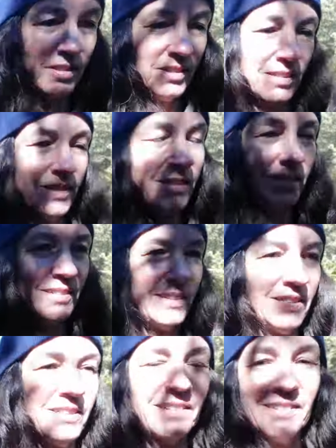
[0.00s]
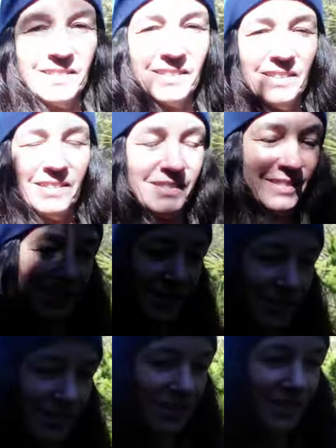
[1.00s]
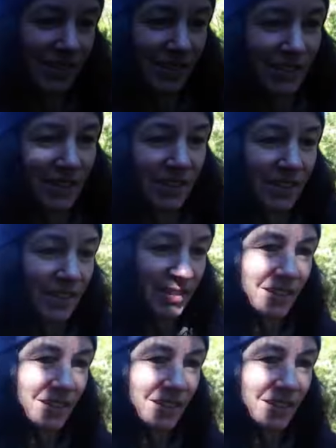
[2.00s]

when we first started camping, and it was only 17 feet.